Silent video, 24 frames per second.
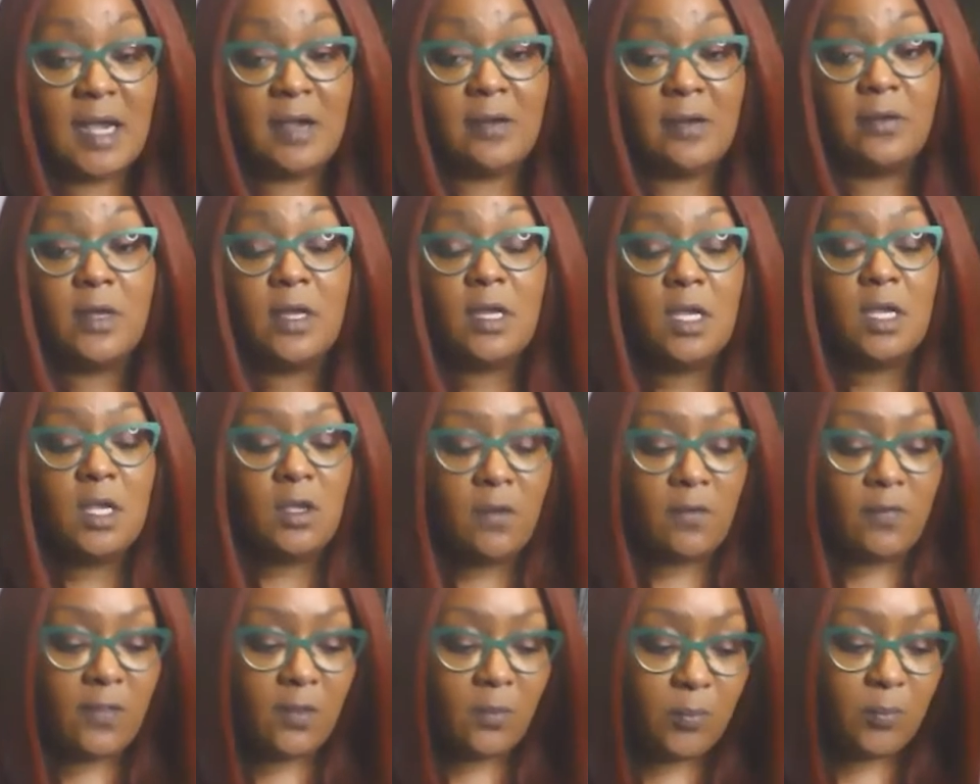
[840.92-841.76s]
now
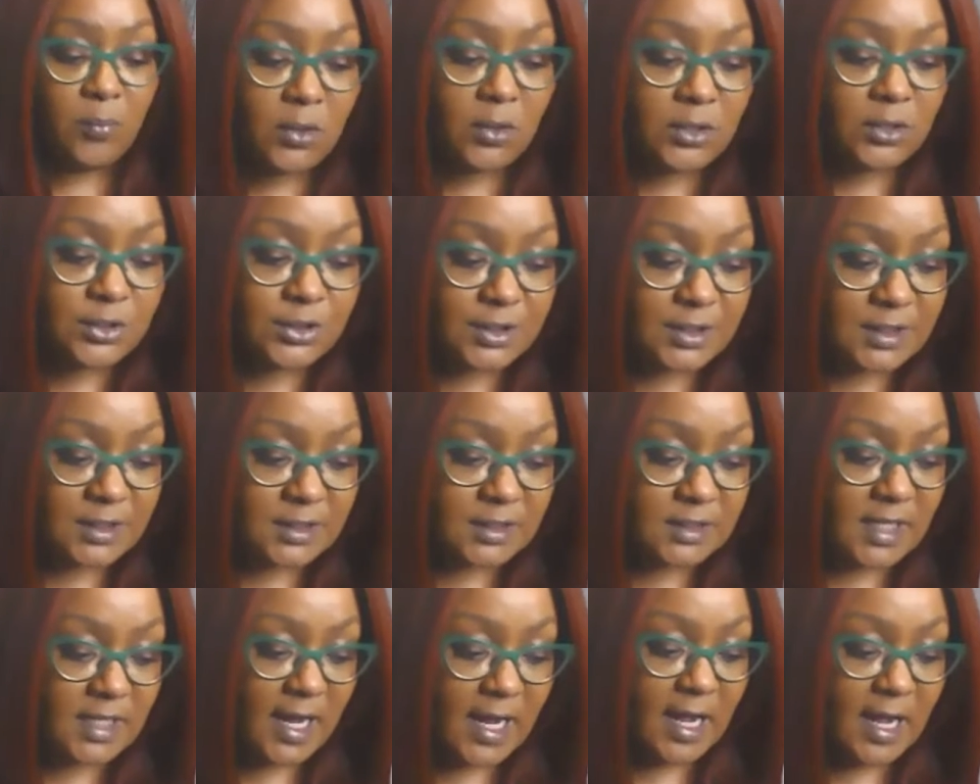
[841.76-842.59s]
the push
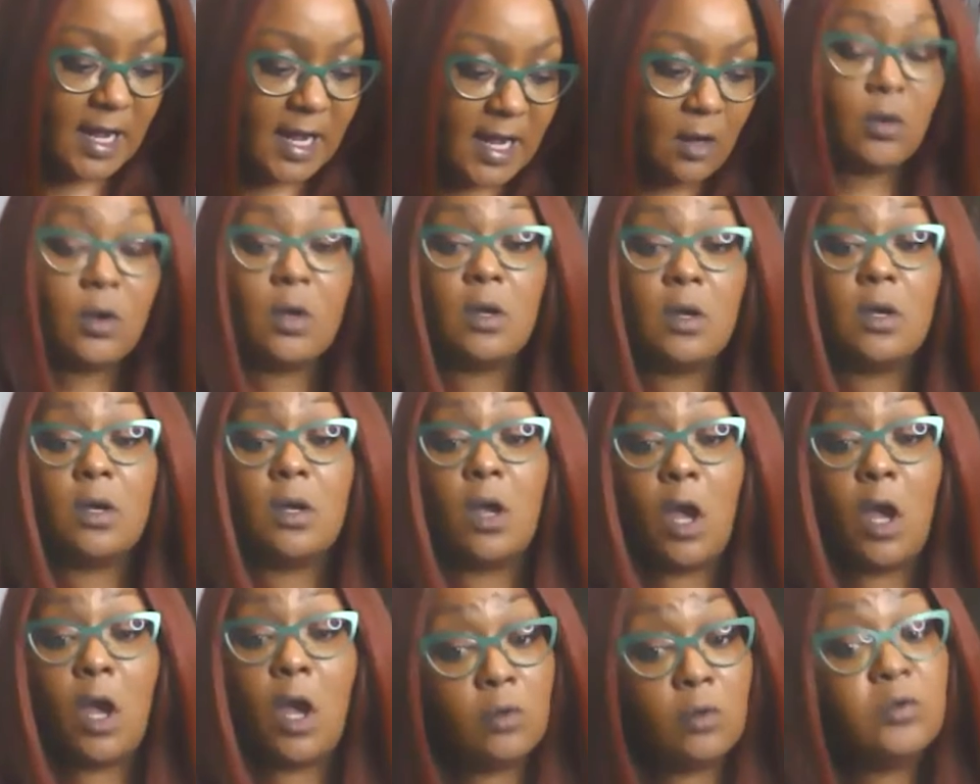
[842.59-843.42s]
is now,
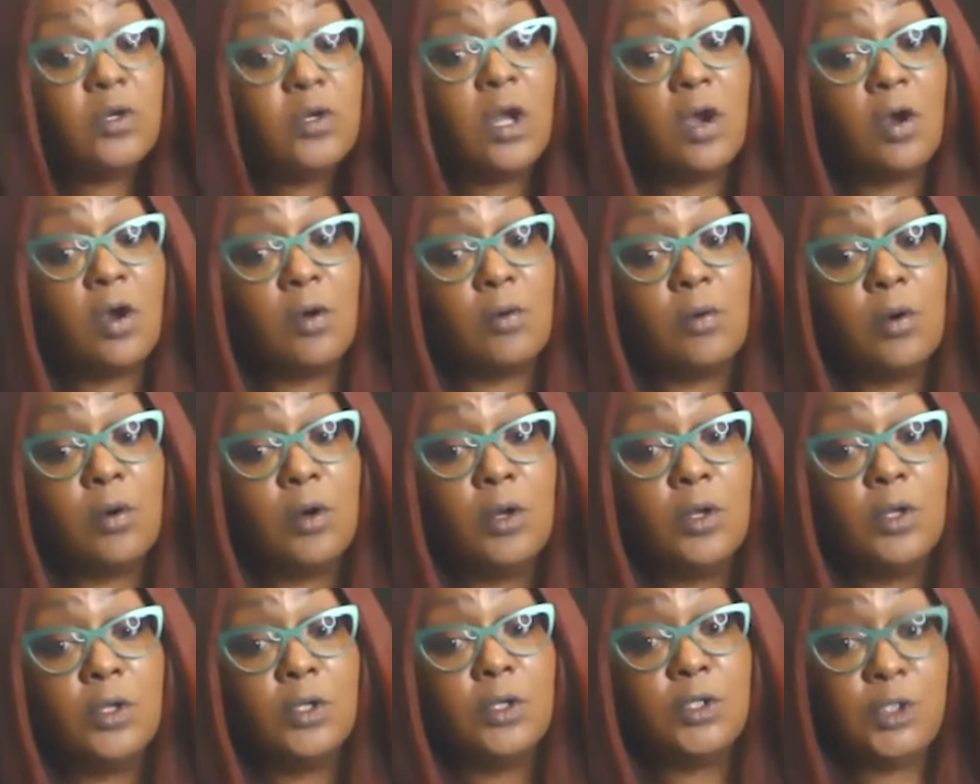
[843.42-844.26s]
oh no,
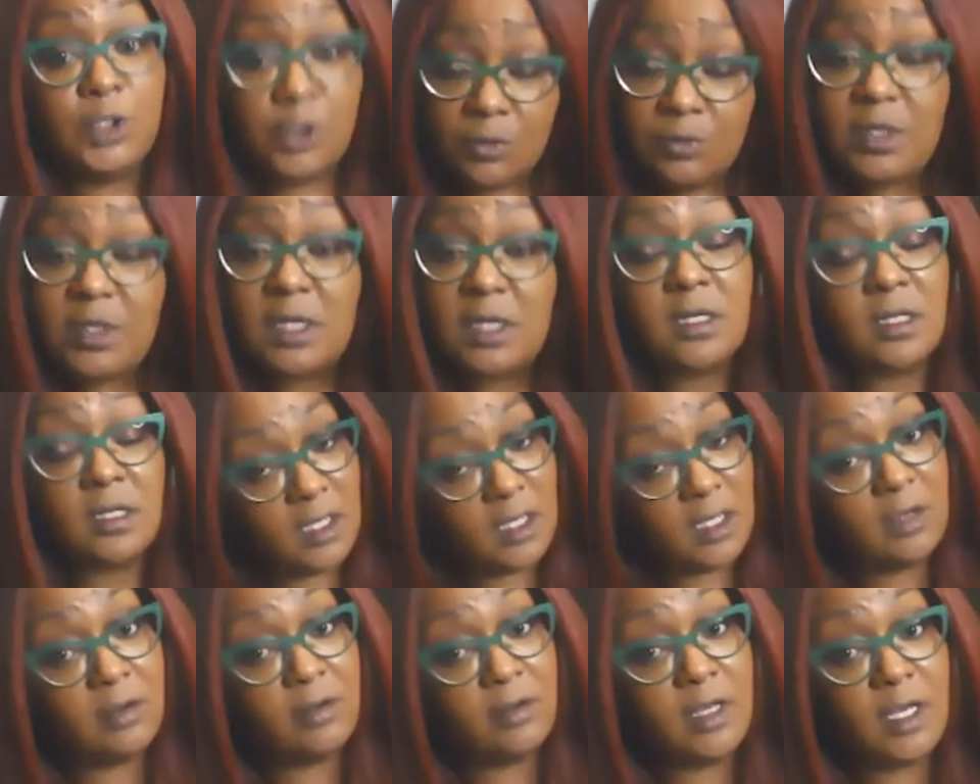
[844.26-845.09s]
you need to
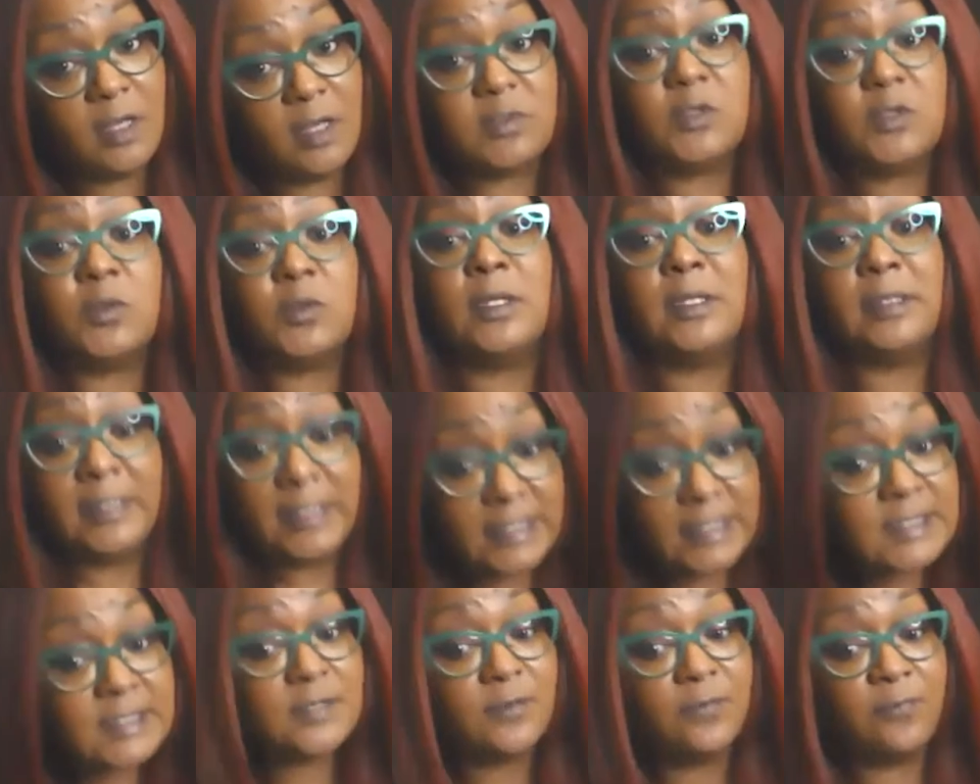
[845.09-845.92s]
carry up to at
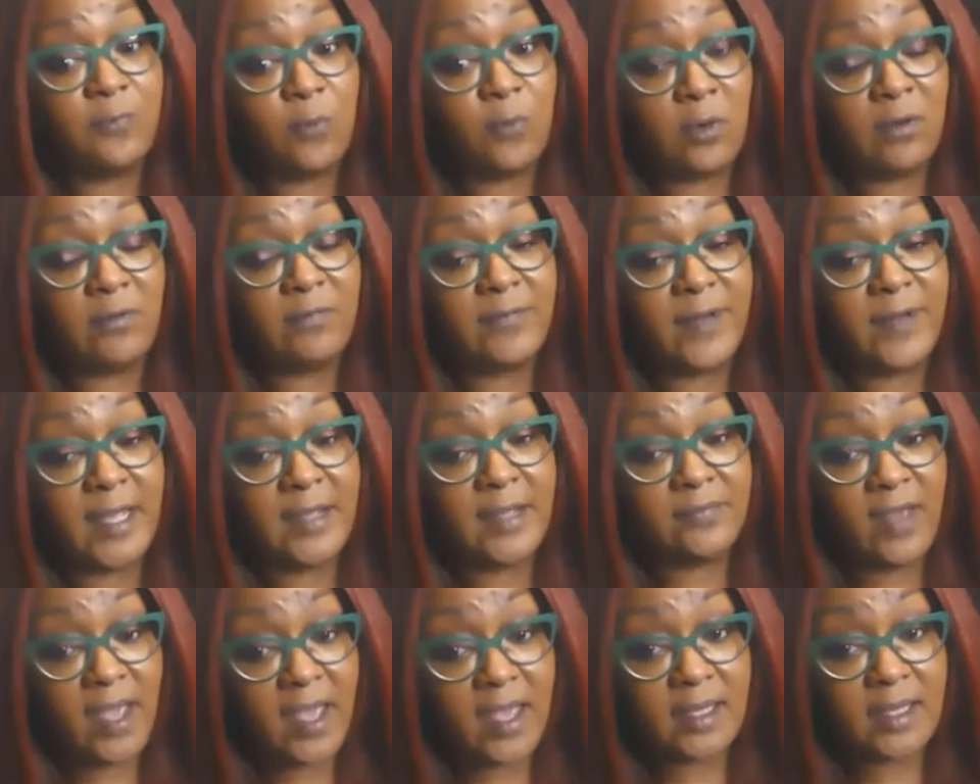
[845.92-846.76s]
least a four or
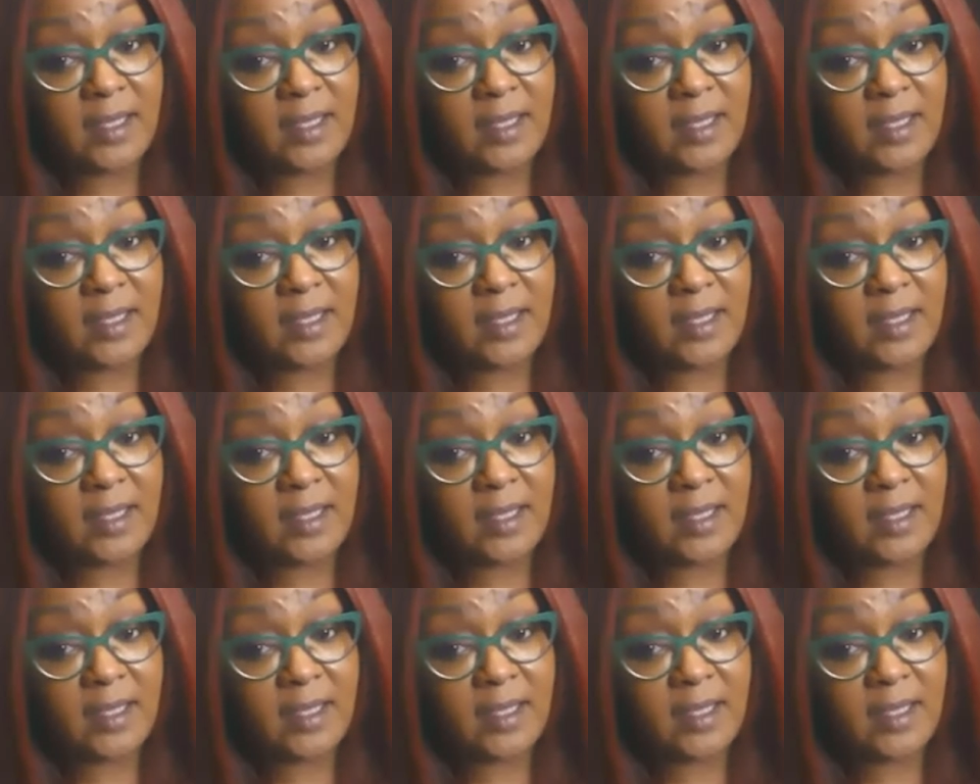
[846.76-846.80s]
5X.